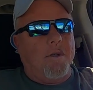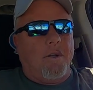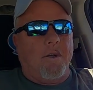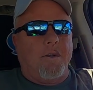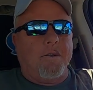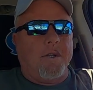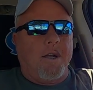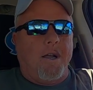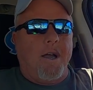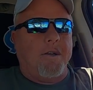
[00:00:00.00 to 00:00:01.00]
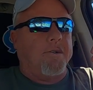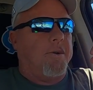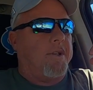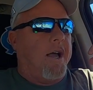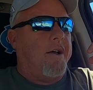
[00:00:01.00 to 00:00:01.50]
I think I got to
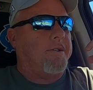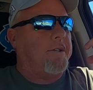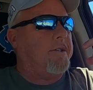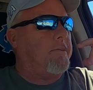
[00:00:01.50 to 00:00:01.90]
1,000